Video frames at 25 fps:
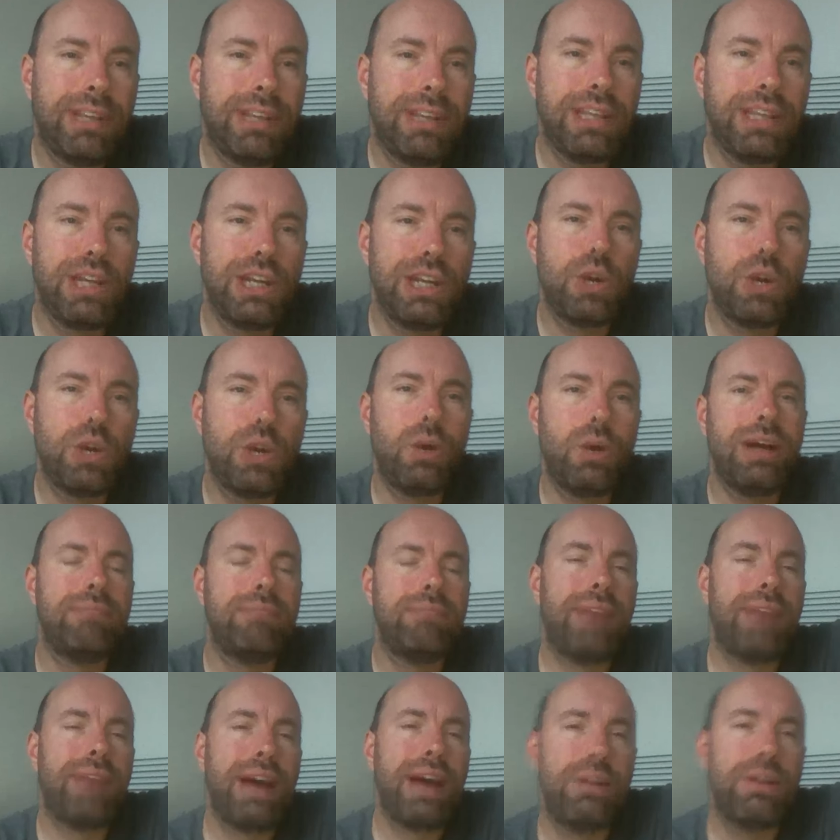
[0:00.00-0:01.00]
you know what?
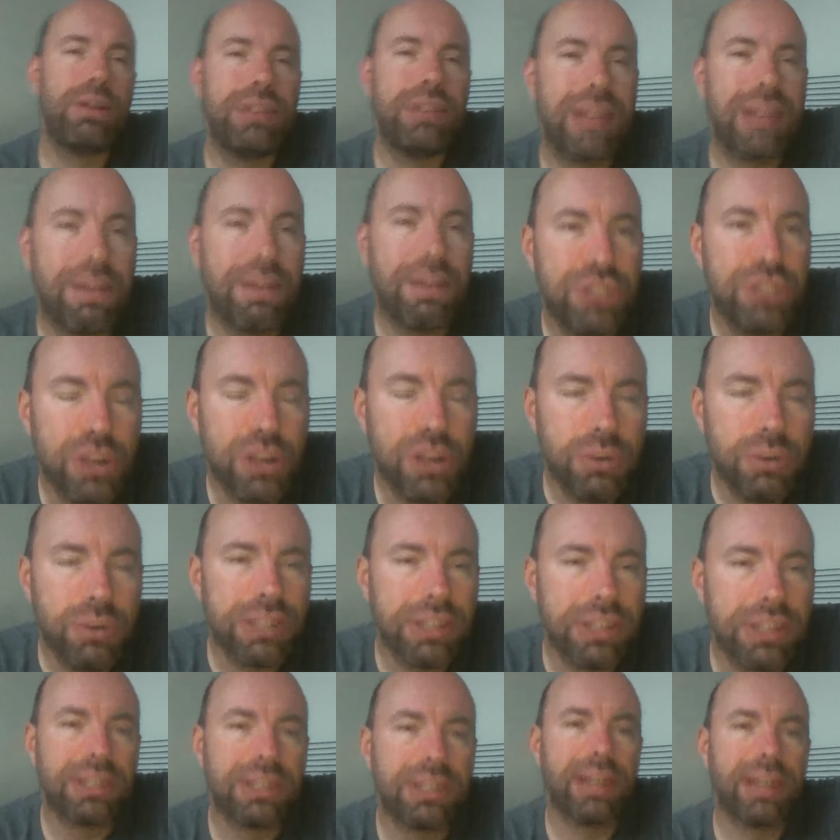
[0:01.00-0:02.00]
I don't think I've shown
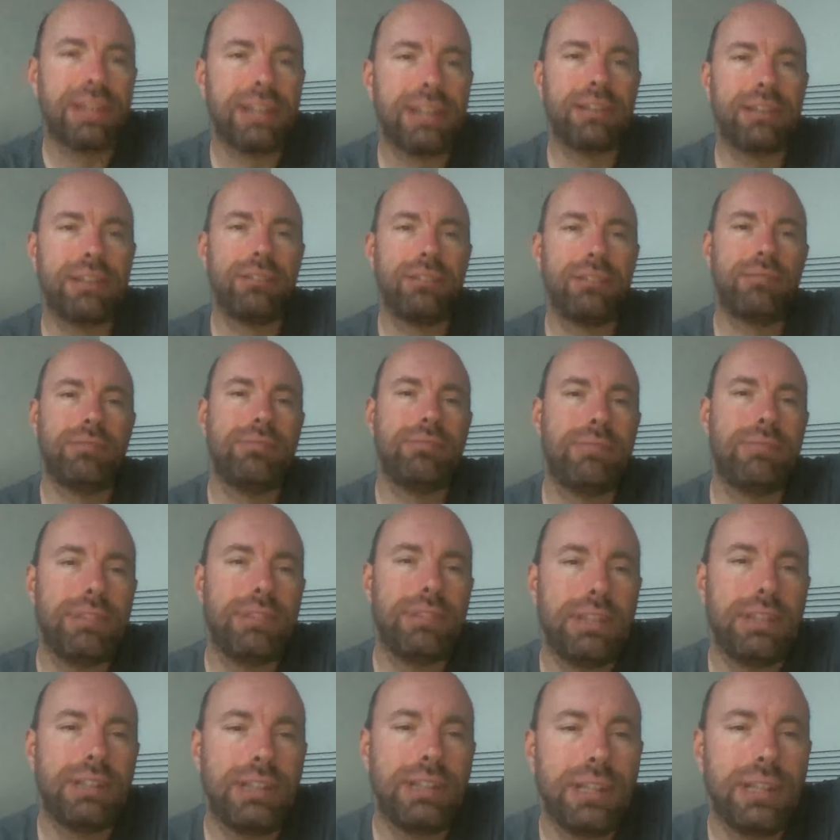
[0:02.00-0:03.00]
this yet.
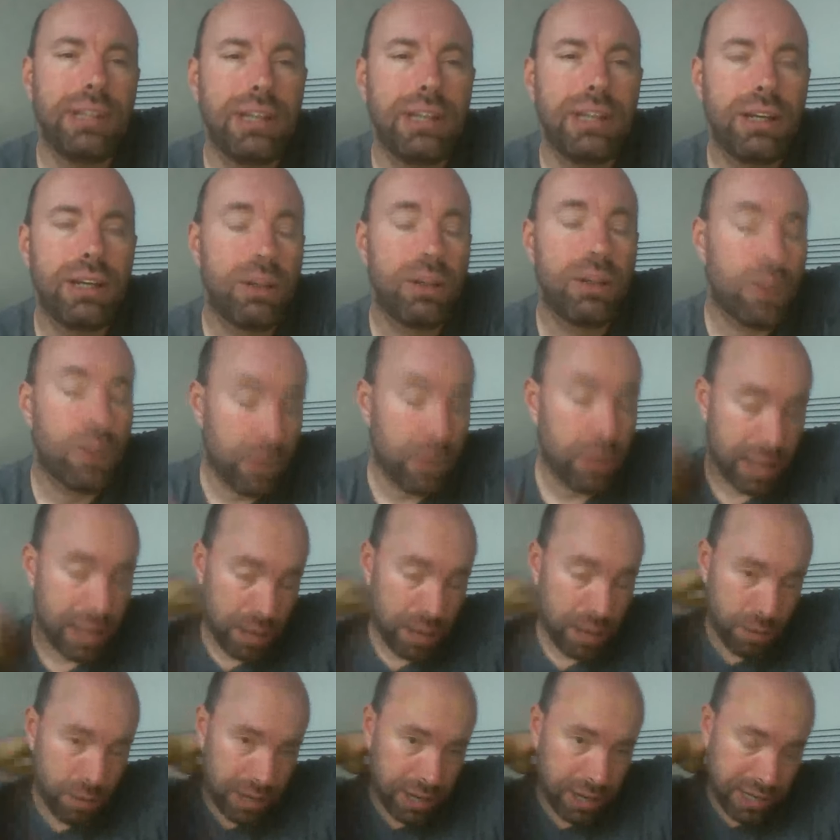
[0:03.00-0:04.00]
Okay,
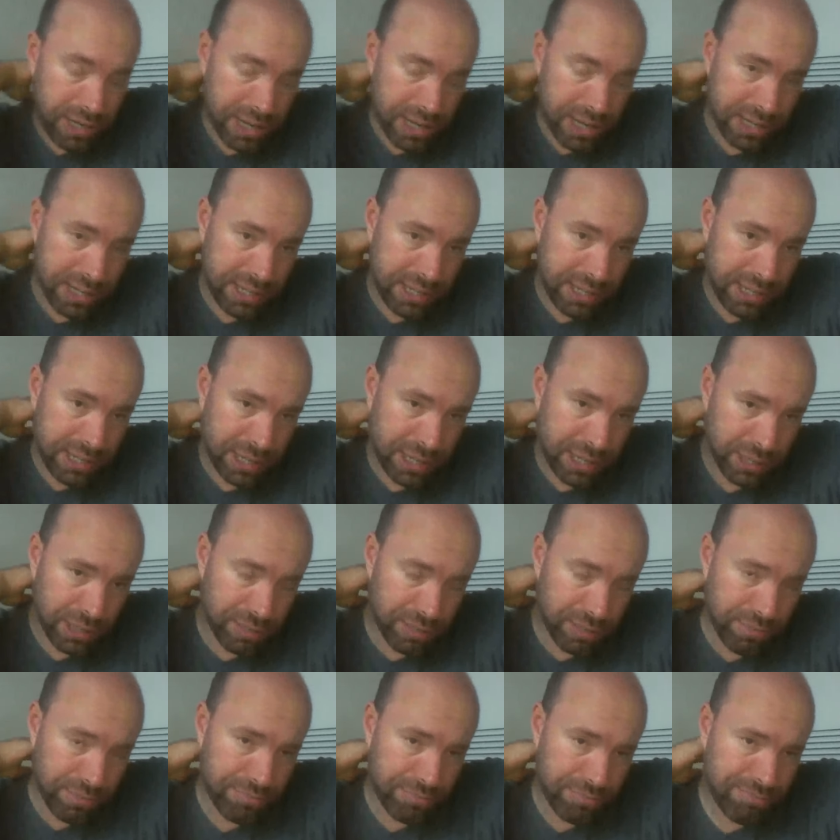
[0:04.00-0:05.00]
what it does is
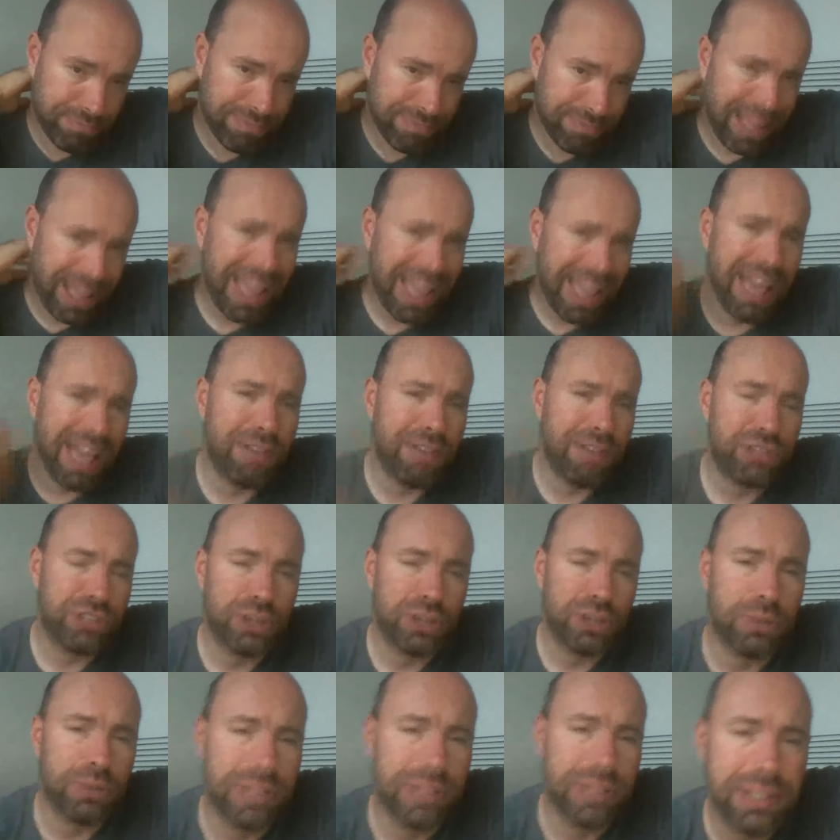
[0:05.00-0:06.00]
I have
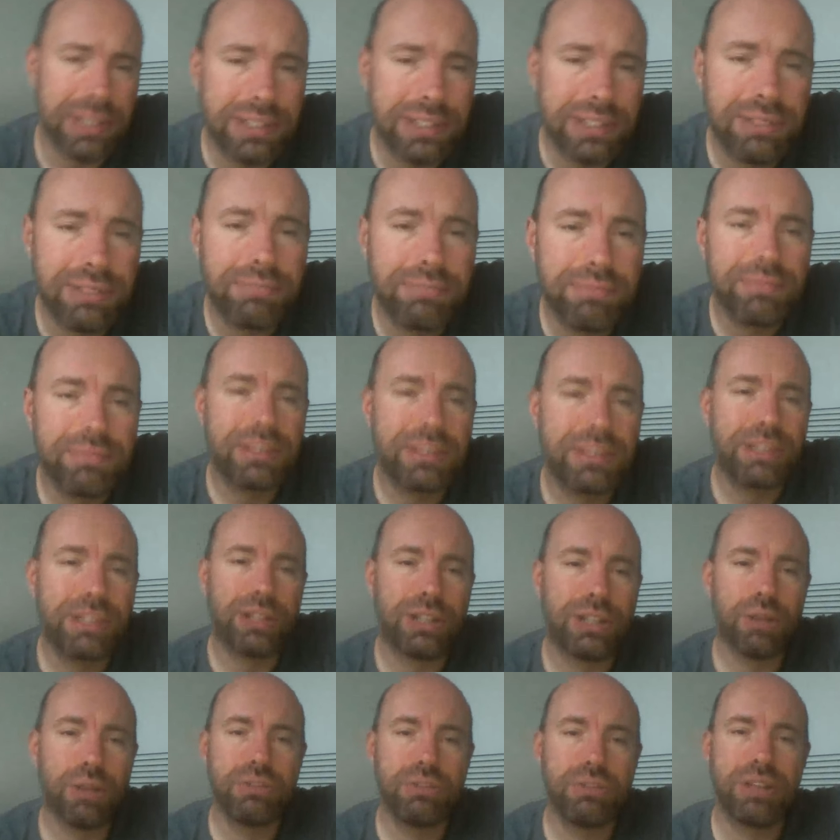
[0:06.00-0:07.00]
shown this. It
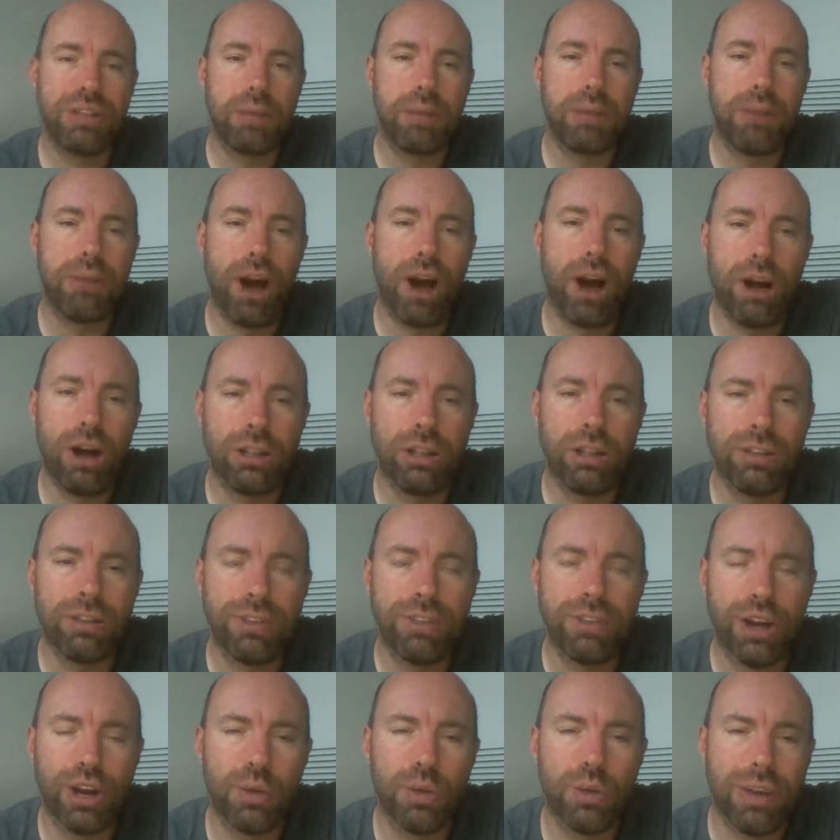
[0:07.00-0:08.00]
loads up all
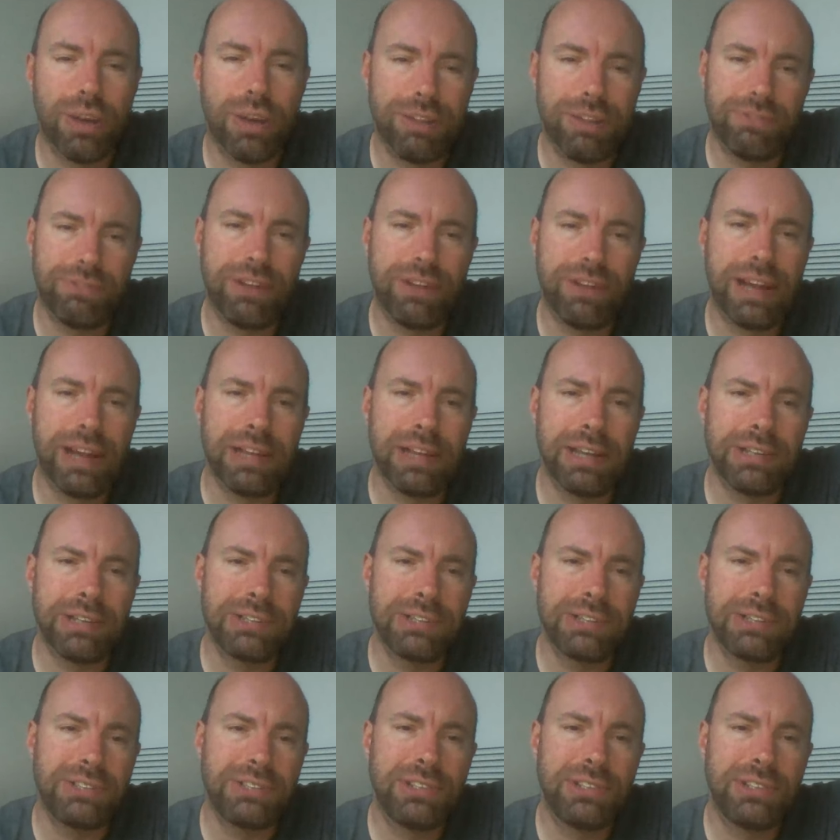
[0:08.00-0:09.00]
of our WAV
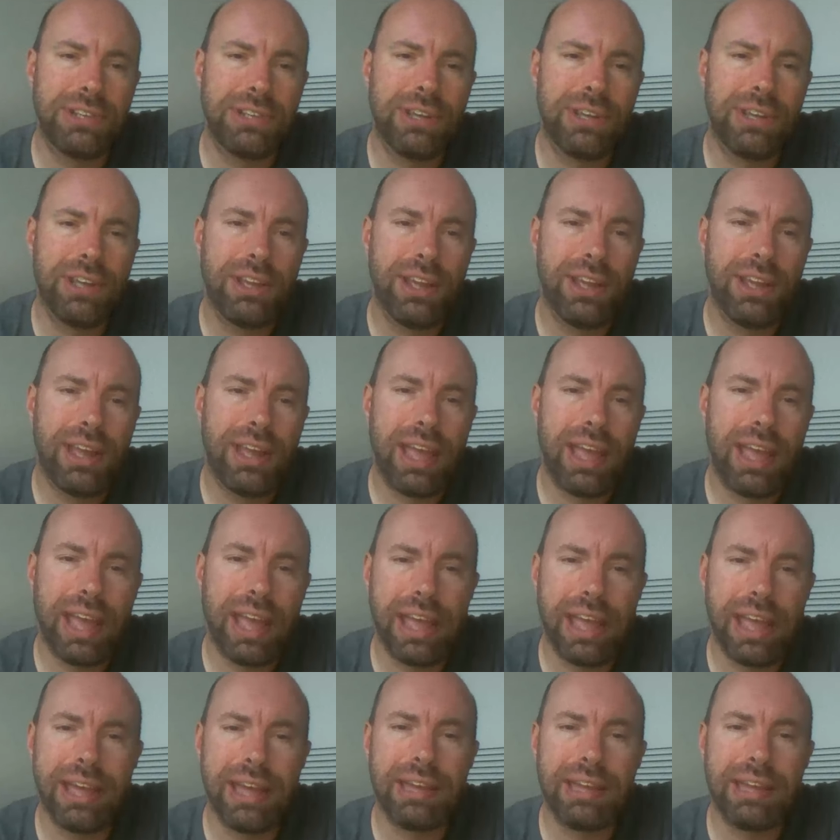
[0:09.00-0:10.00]
files
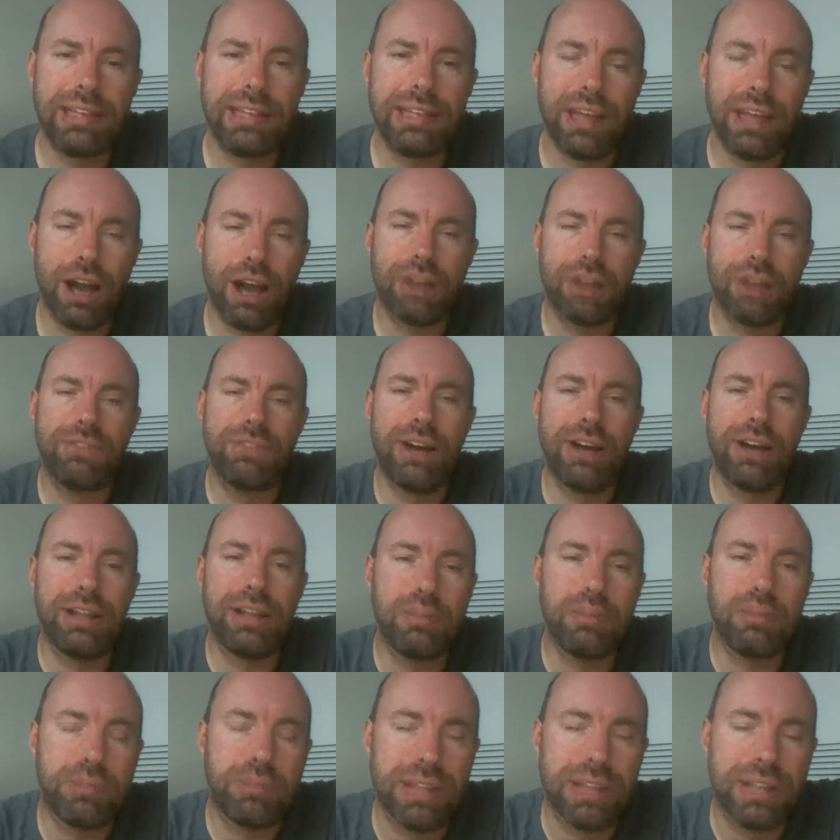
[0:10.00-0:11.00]
and the OGG file
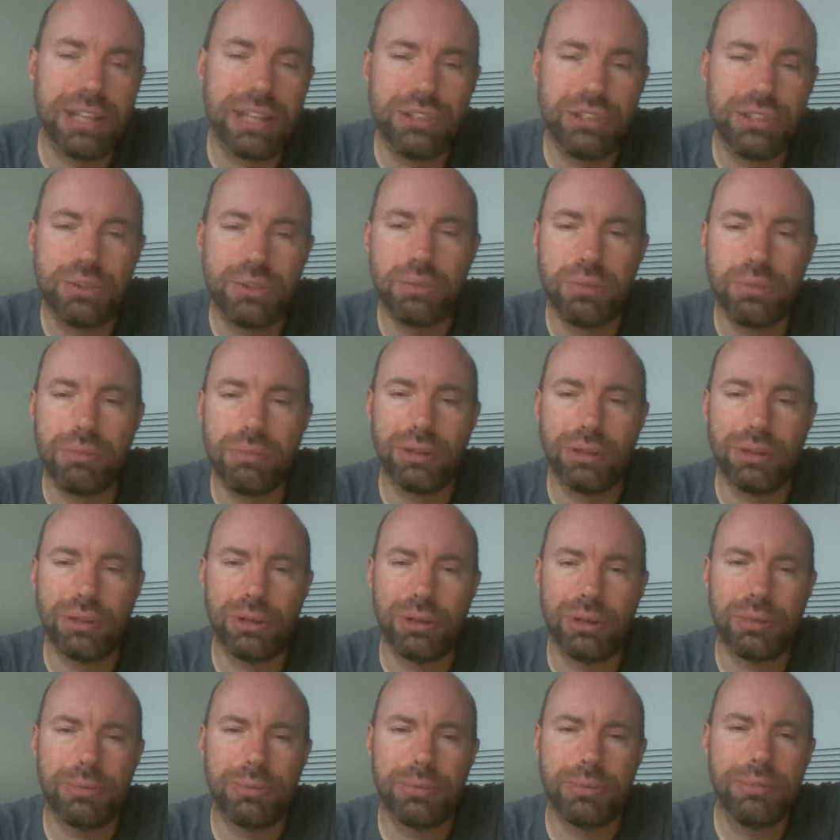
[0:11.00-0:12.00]
that pertains to the
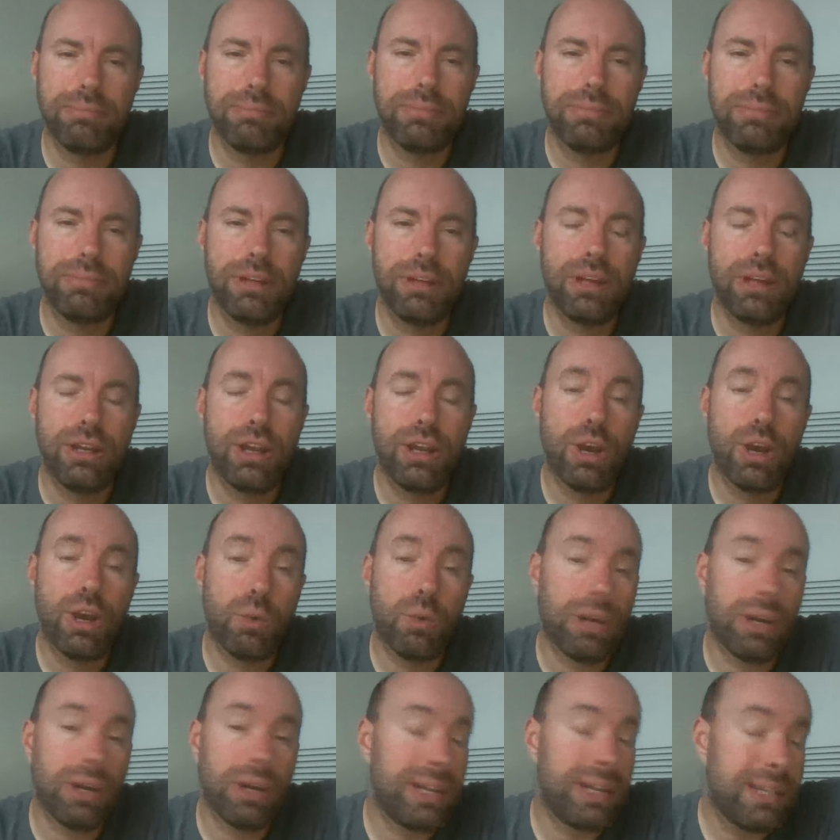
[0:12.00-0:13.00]
blurb.
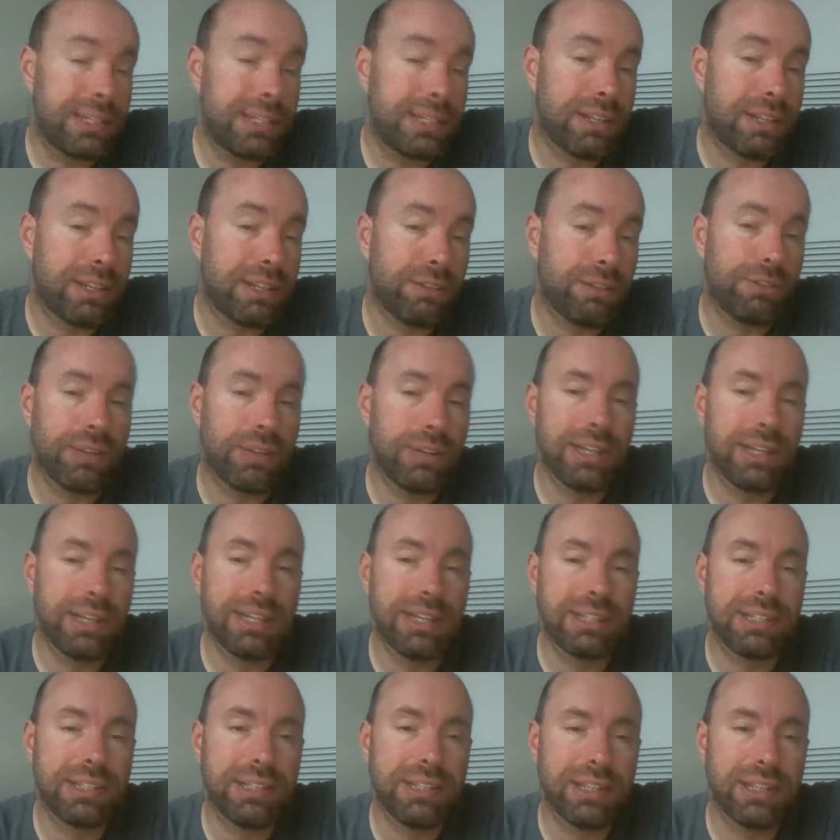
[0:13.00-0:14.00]
What is different
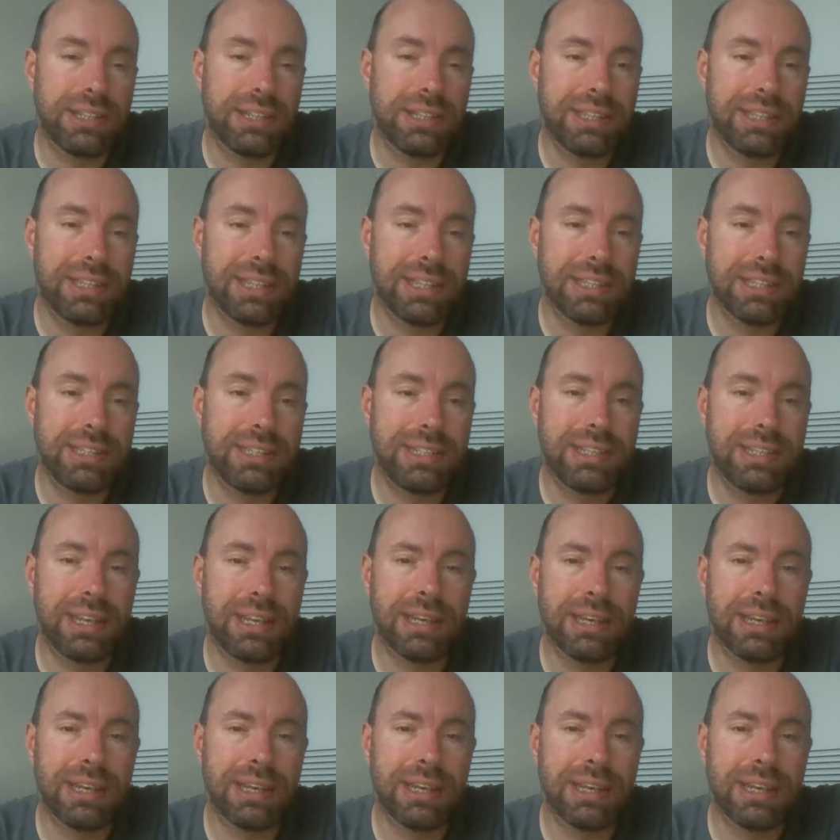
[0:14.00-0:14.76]
is that this